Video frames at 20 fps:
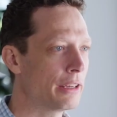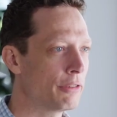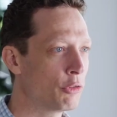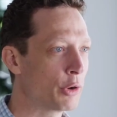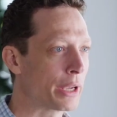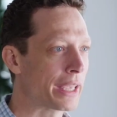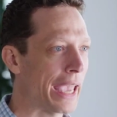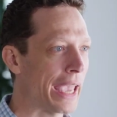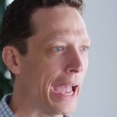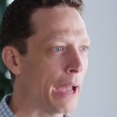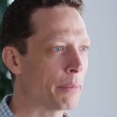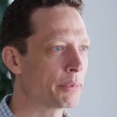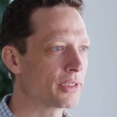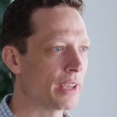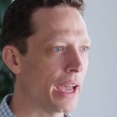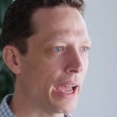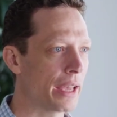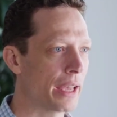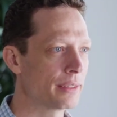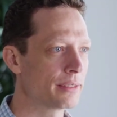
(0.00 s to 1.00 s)
and if we
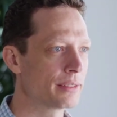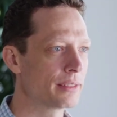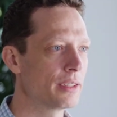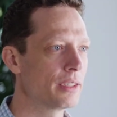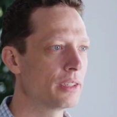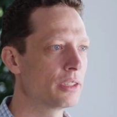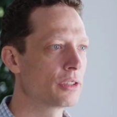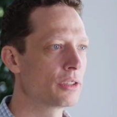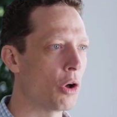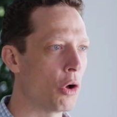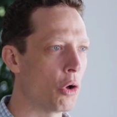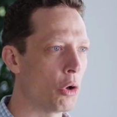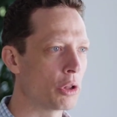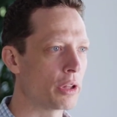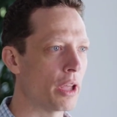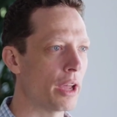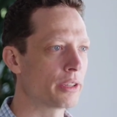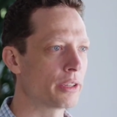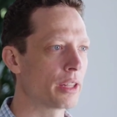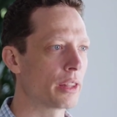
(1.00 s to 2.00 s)
capsized, to
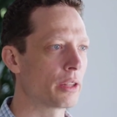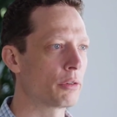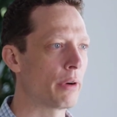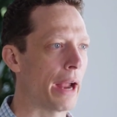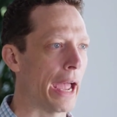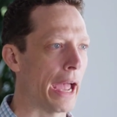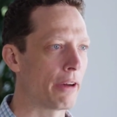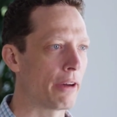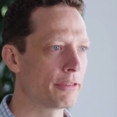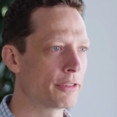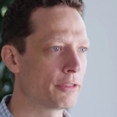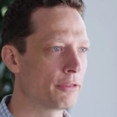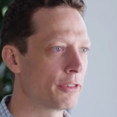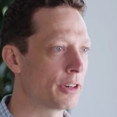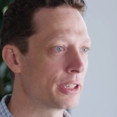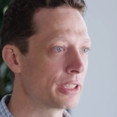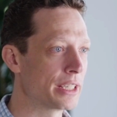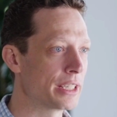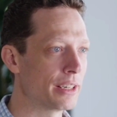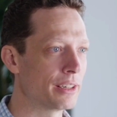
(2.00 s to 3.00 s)
hold on to the raft
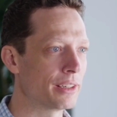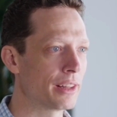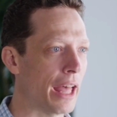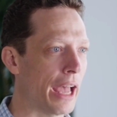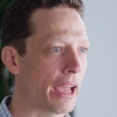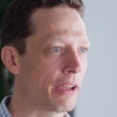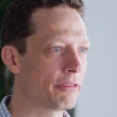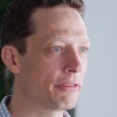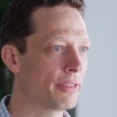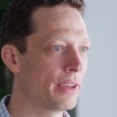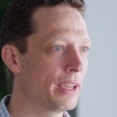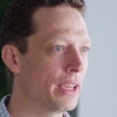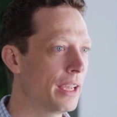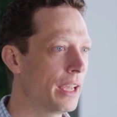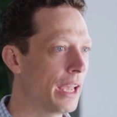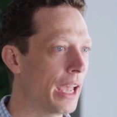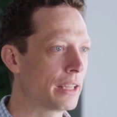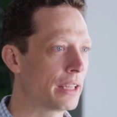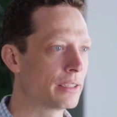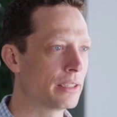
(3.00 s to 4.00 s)
for dear life
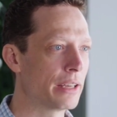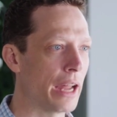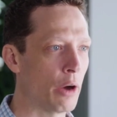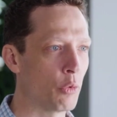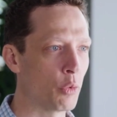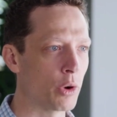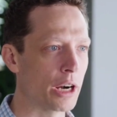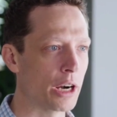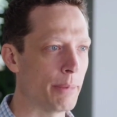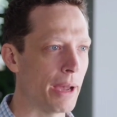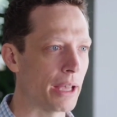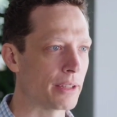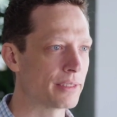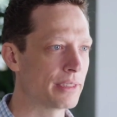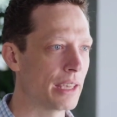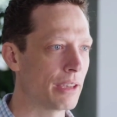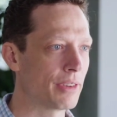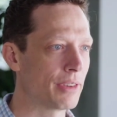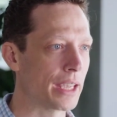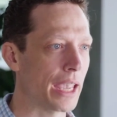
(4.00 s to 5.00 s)
and to not worry
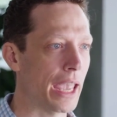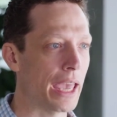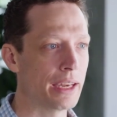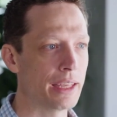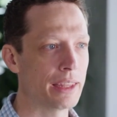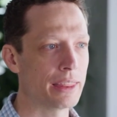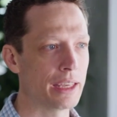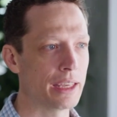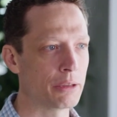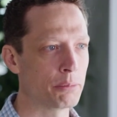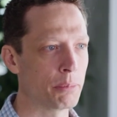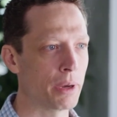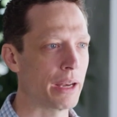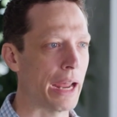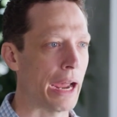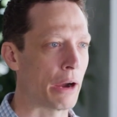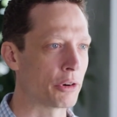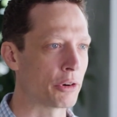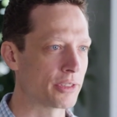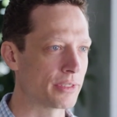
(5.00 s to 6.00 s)
about saving anything
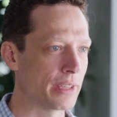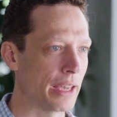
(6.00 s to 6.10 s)
but